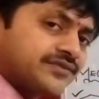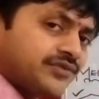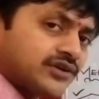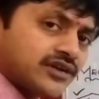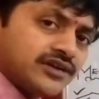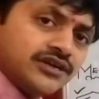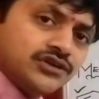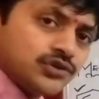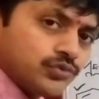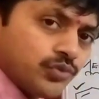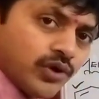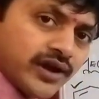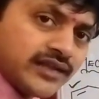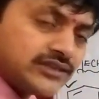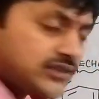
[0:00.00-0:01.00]
converted into
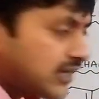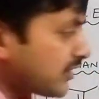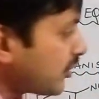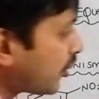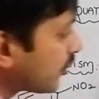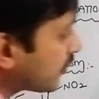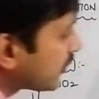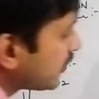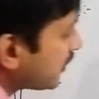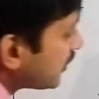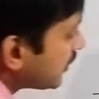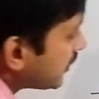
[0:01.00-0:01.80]
OH or not?